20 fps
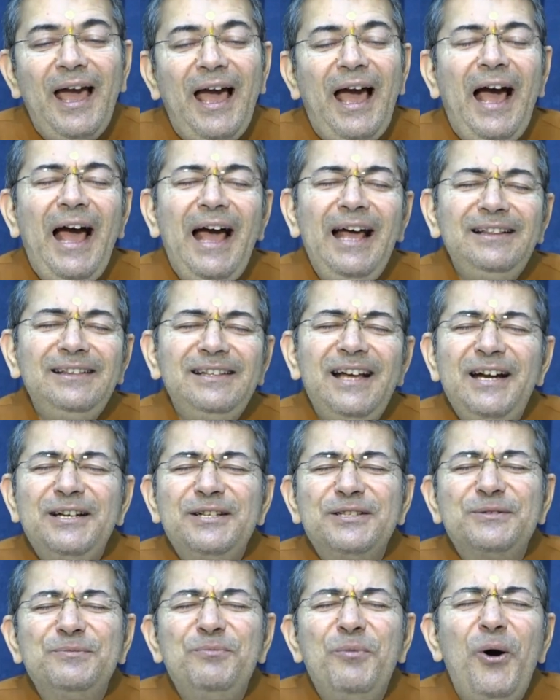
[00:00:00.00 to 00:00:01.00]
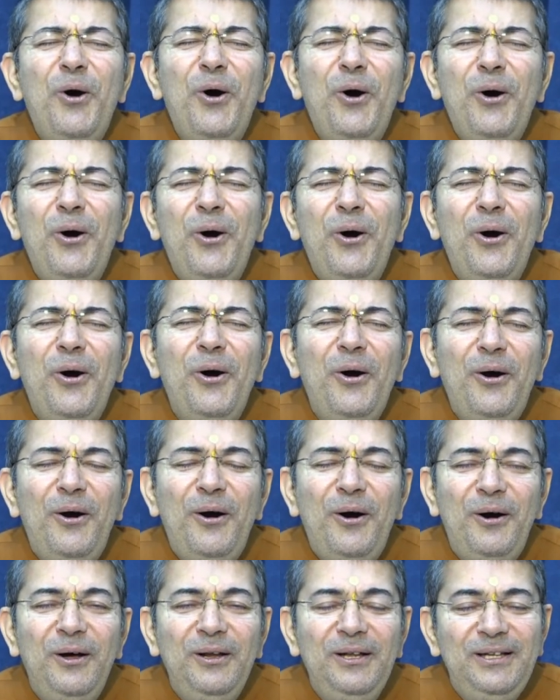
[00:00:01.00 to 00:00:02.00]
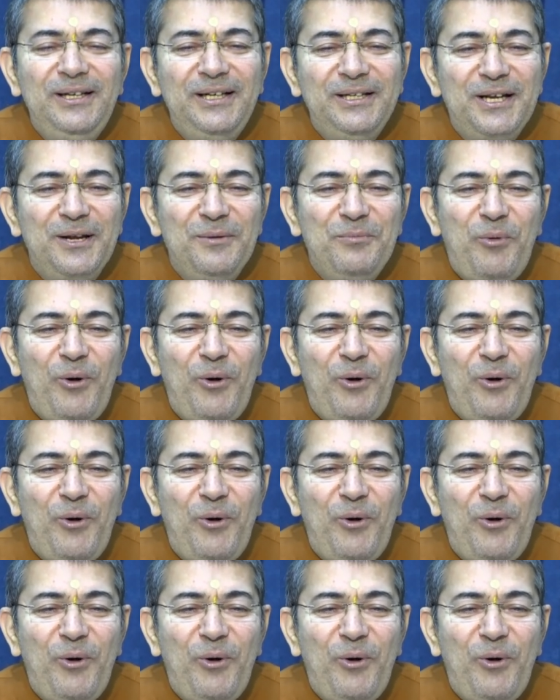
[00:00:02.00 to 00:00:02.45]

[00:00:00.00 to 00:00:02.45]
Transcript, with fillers: And that small little